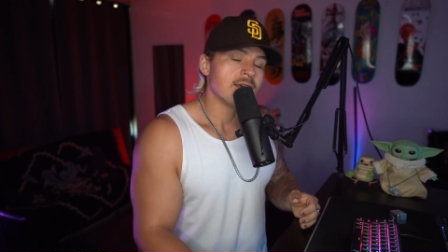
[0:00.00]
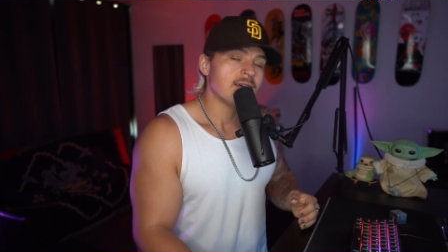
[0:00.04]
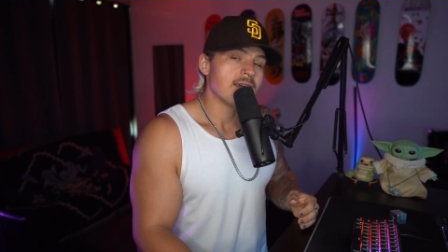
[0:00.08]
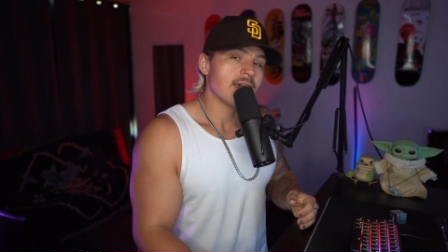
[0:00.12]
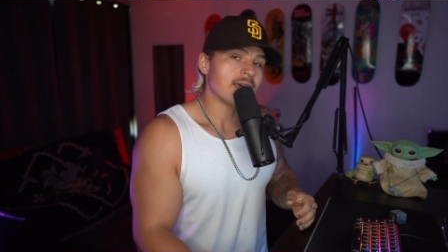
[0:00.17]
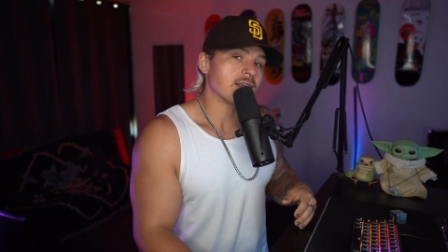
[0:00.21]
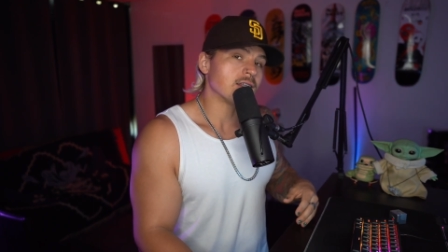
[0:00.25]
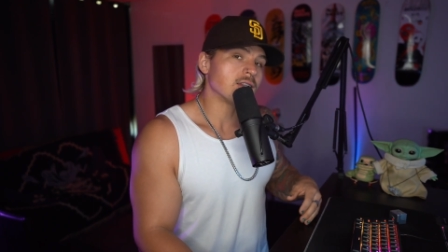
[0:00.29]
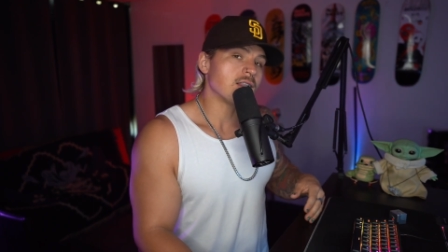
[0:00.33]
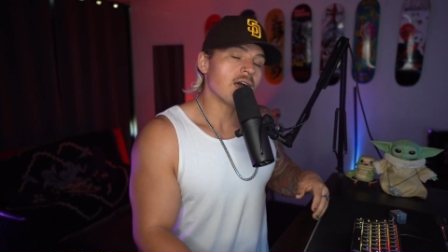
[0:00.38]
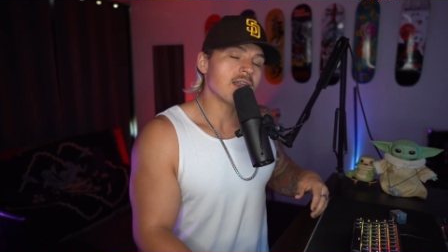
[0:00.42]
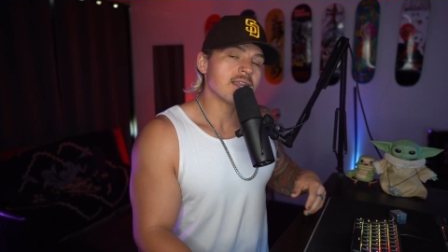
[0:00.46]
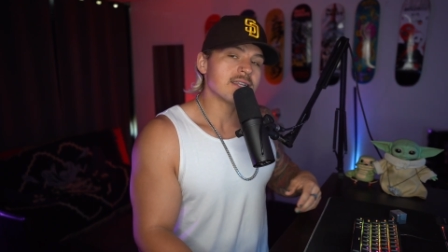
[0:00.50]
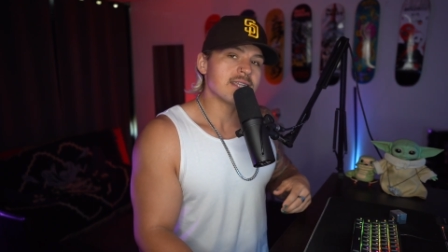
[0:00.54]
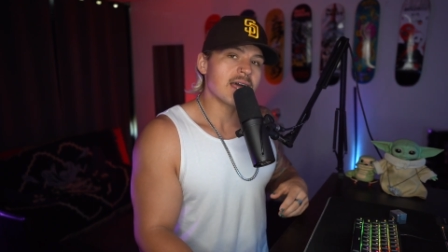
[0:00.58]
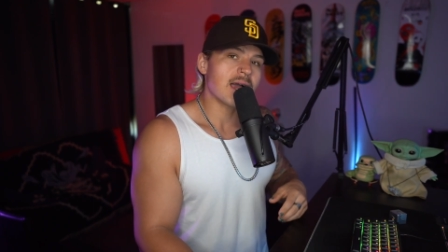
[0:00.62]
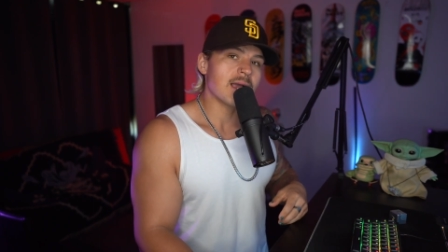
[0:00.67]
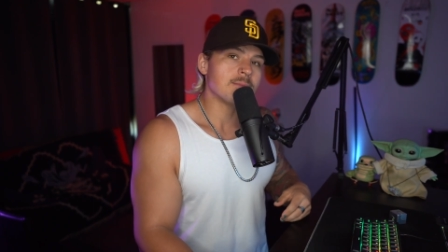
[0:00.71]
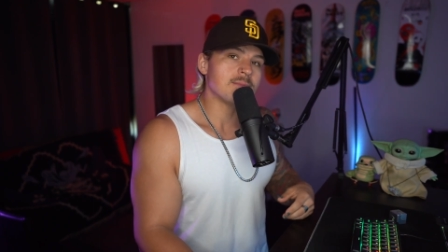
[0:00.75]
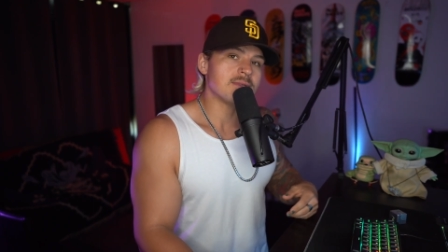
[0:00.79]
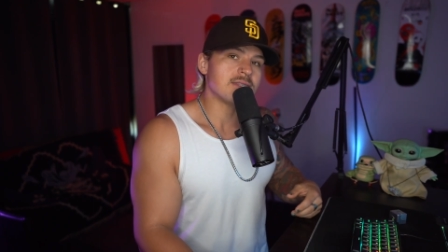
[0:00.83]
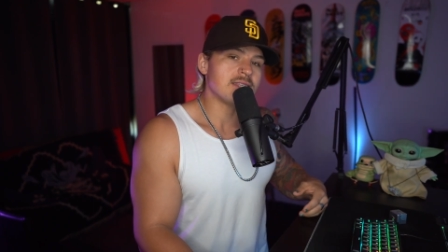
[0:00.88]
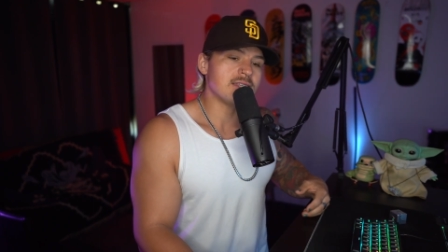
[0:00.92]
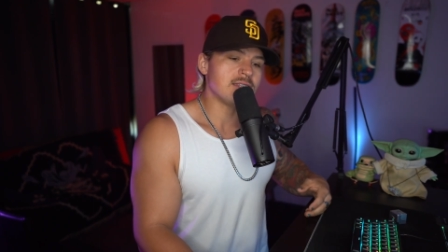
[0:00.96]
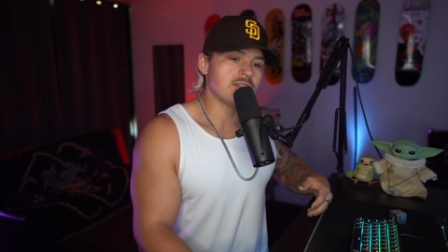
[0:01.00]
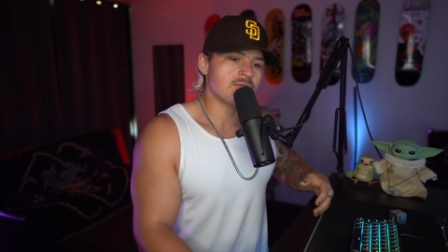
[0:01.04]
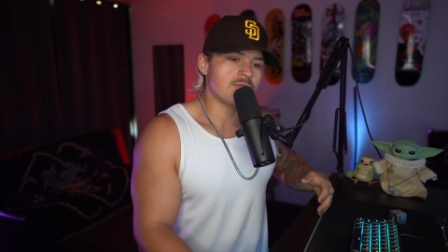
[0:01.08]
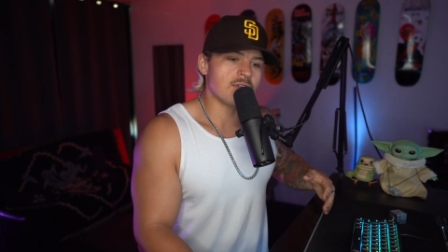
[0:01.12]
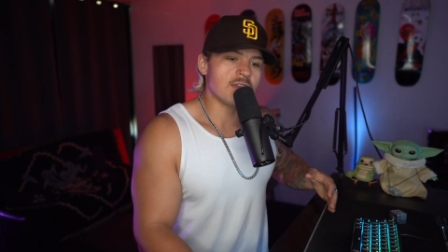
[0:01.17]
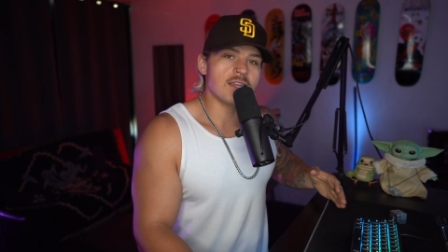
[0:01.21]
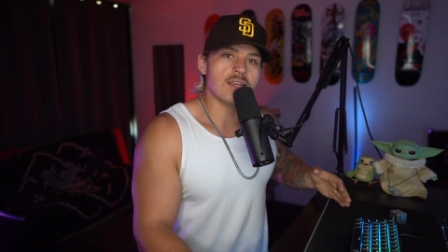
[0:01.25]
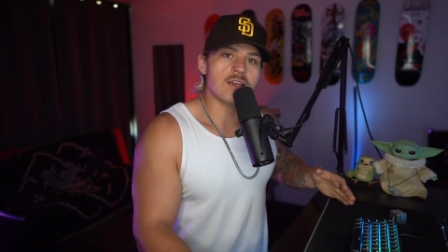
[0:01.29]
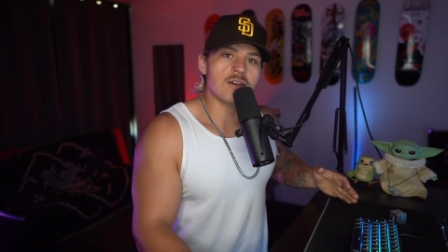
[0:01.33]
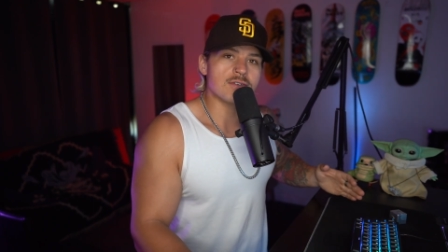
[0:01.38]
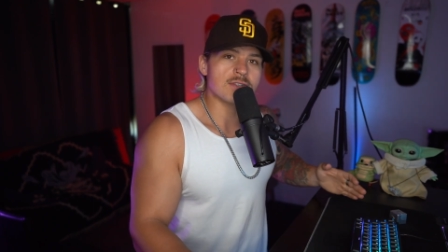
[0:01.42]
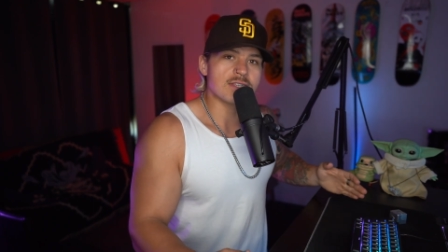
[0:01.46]
And a lot of times these
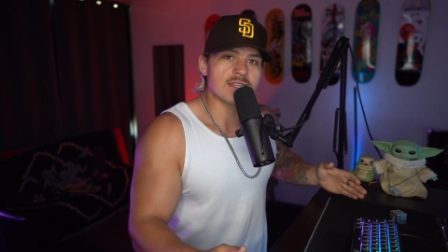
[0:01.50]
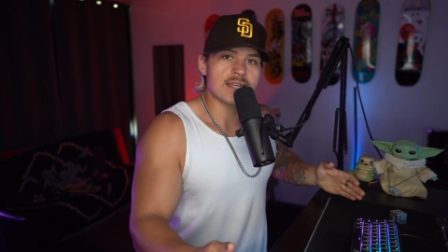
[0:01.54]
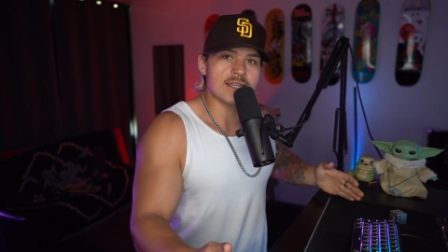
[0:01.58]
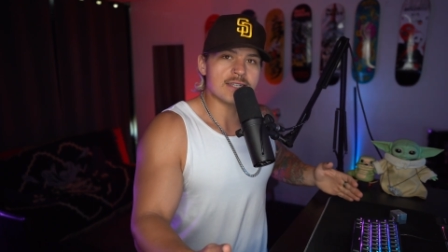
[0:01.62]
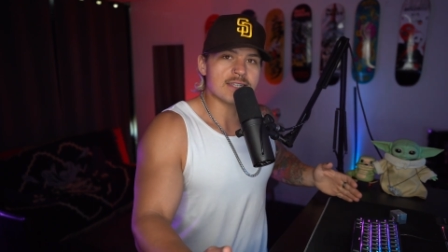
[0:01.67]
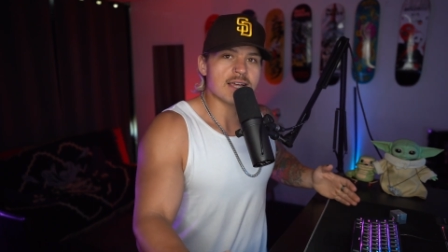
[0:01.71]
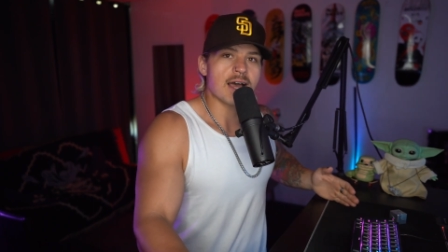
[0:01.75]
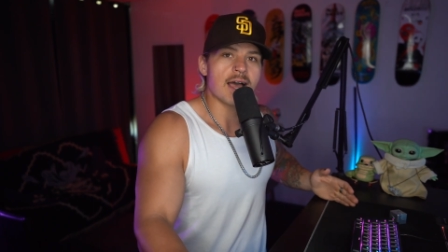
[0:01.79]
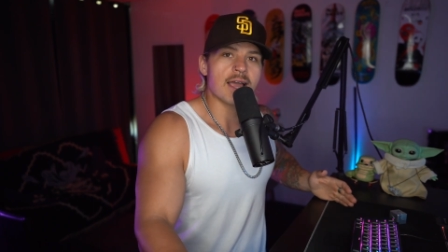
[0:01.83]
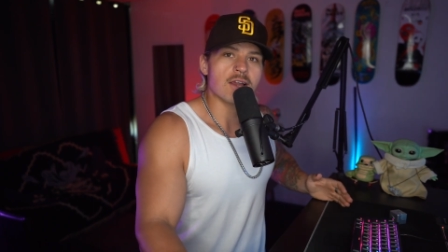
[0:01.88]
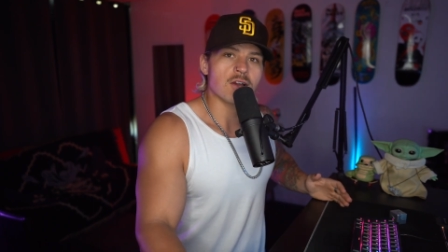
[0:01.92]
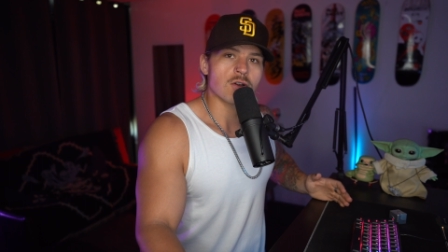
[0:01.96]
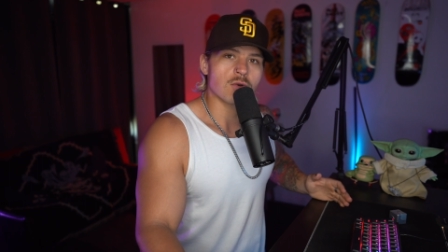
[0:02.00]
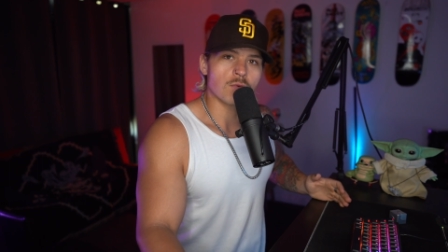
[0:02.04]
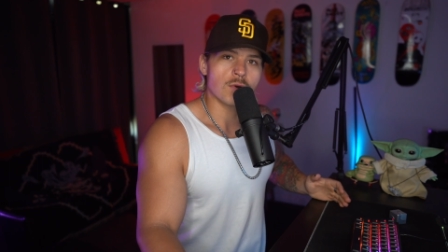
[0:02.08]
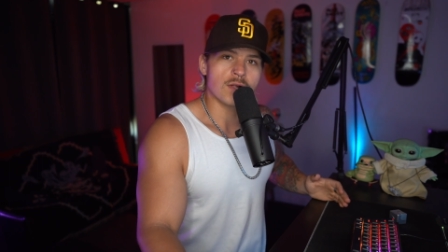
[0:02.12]
videos entire